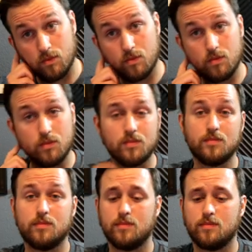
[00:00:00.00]

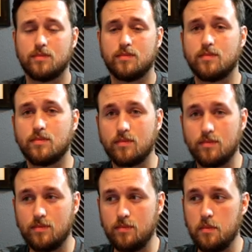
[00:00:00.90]

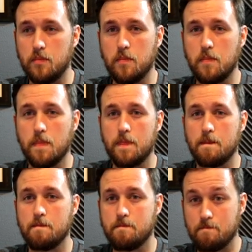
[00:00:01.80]

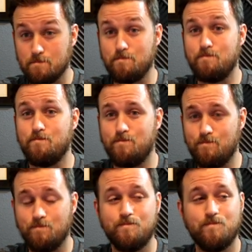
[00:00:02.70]

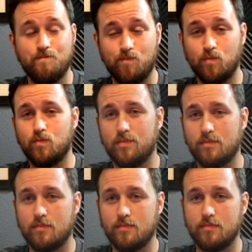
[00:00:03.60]

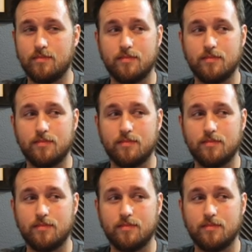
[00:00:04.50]
(not speaking)